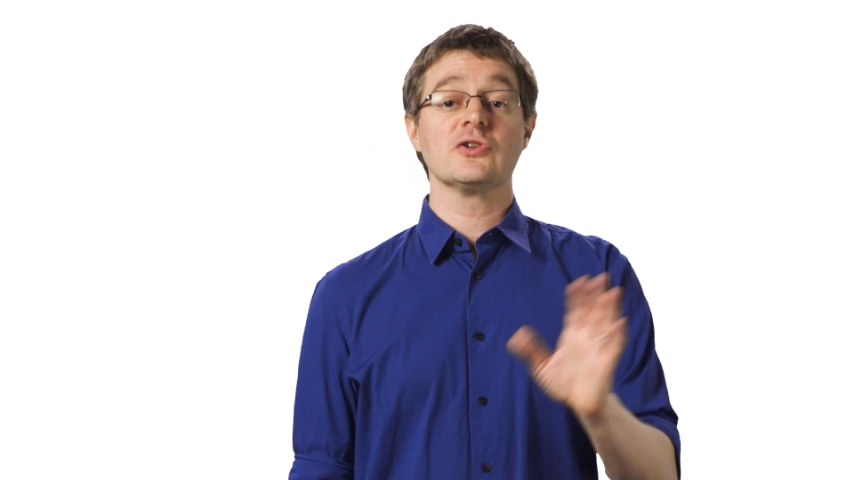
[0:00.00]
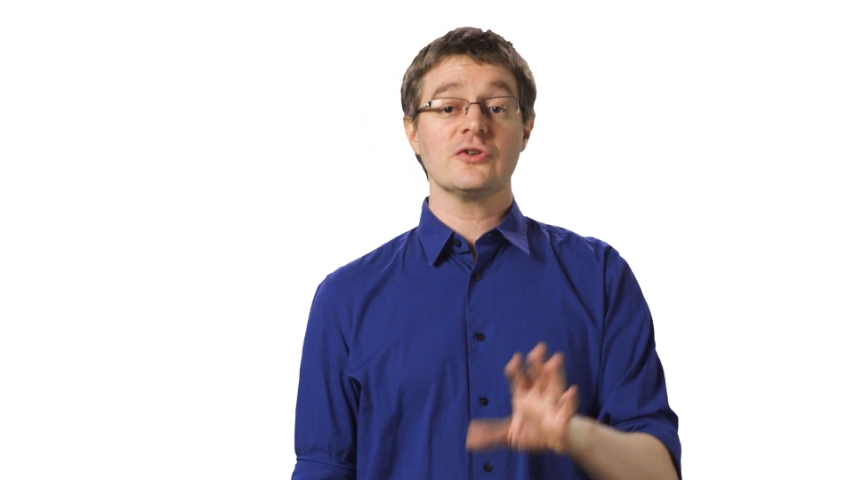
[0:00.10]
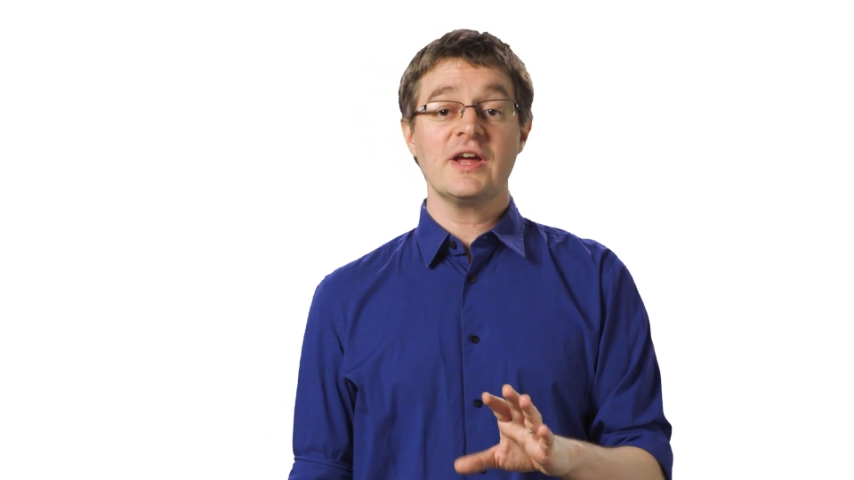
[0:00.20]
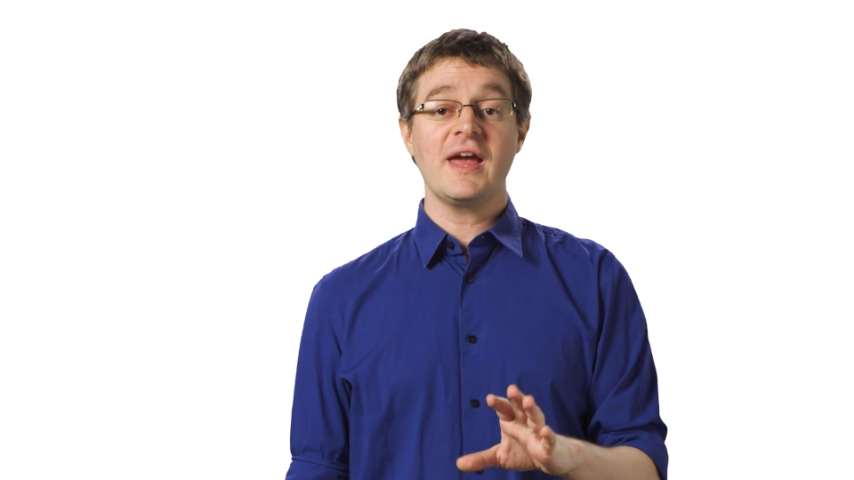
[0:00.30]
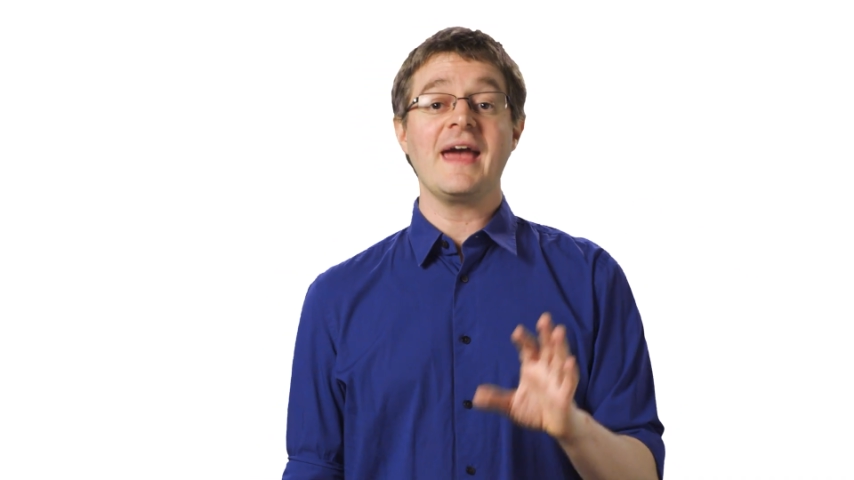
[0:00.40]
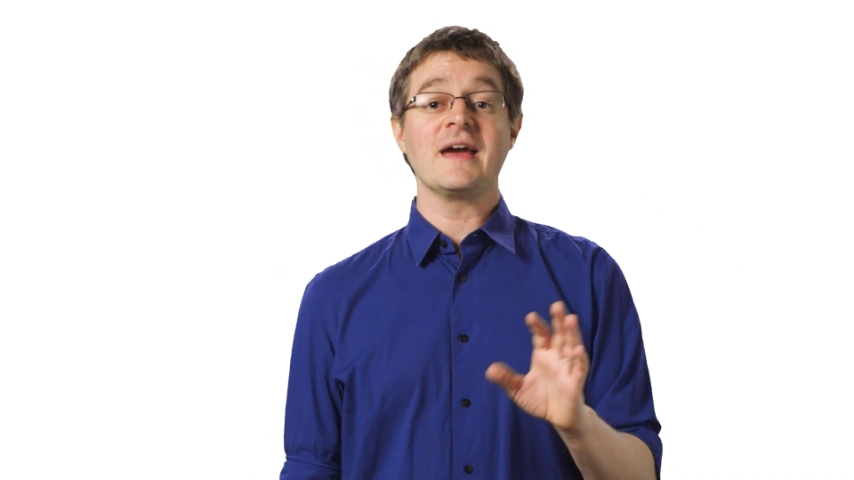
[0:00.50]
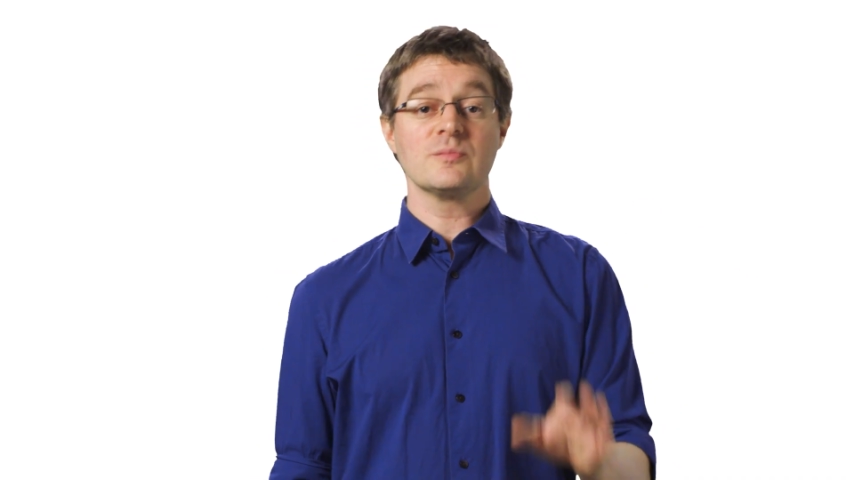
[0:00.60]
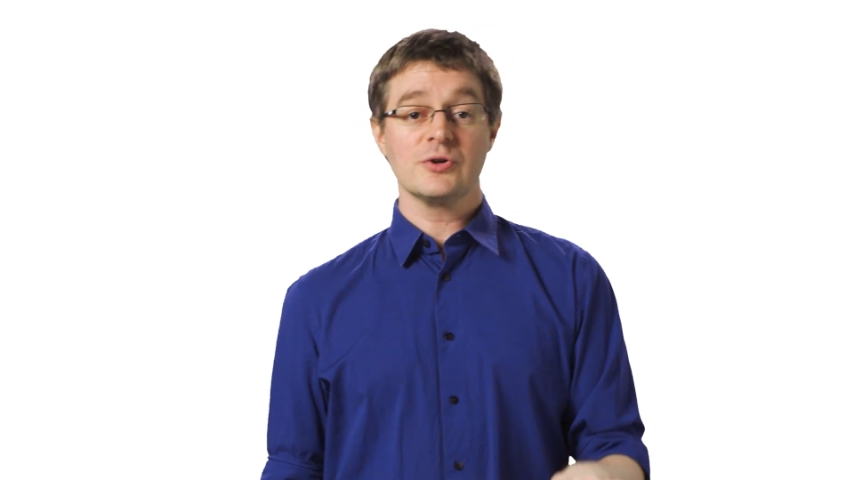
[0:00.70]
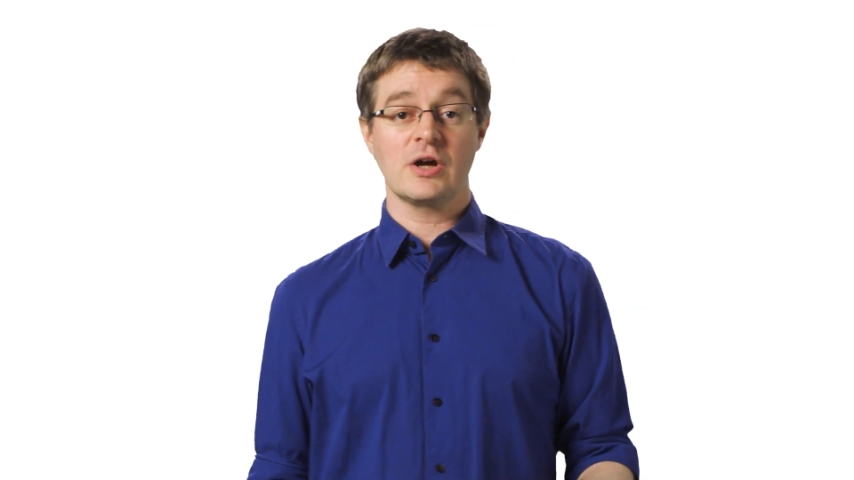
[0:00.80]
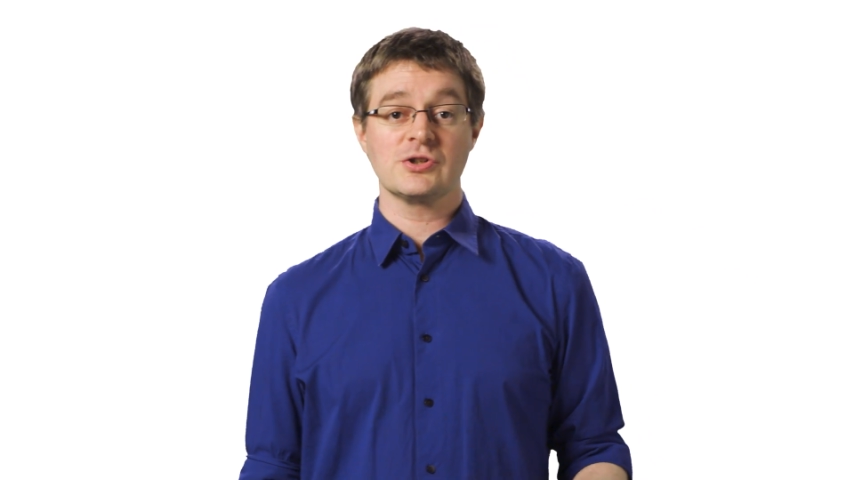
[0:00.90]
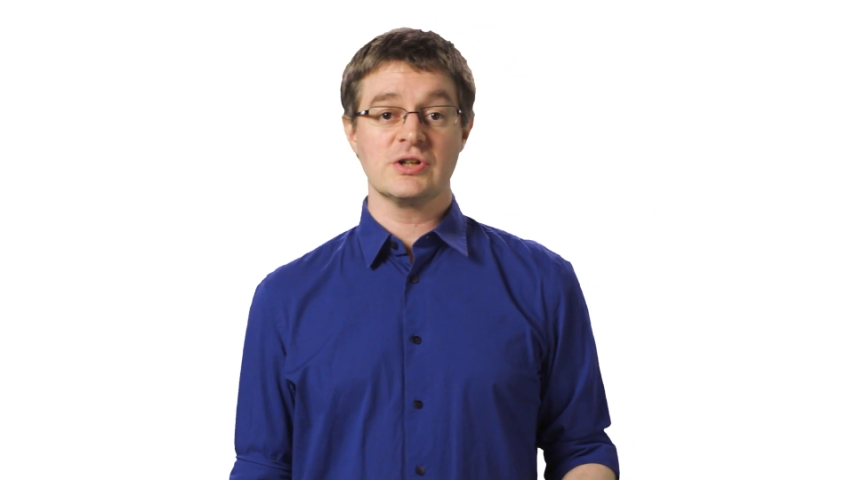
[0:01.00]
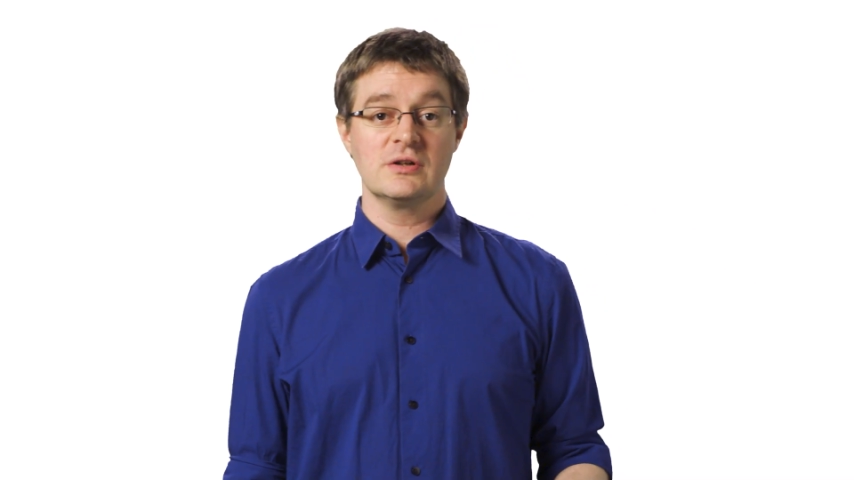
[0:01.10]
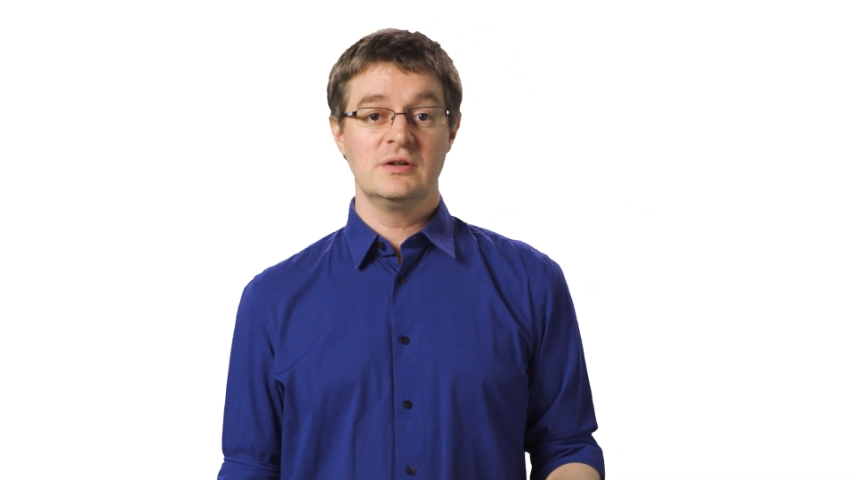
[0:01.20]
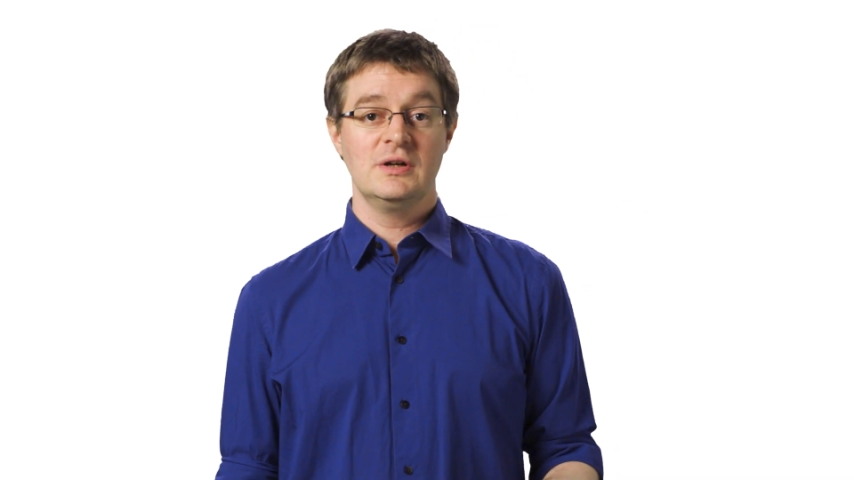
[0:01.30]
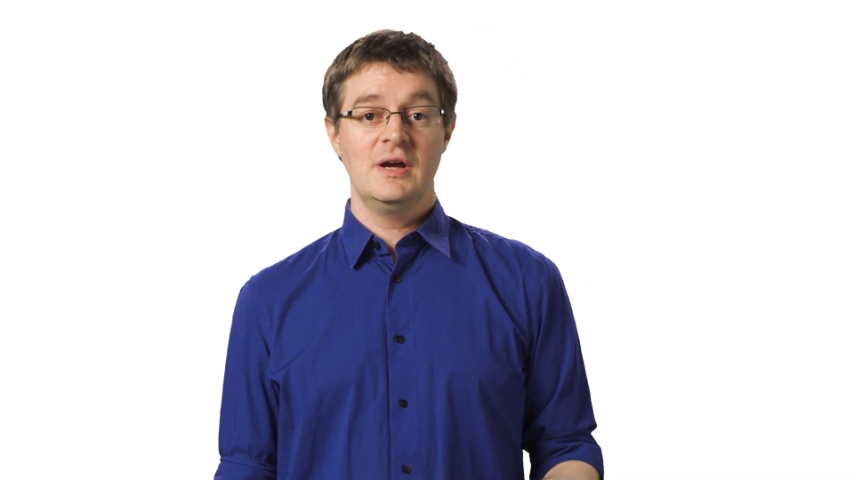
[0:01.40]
learning and production.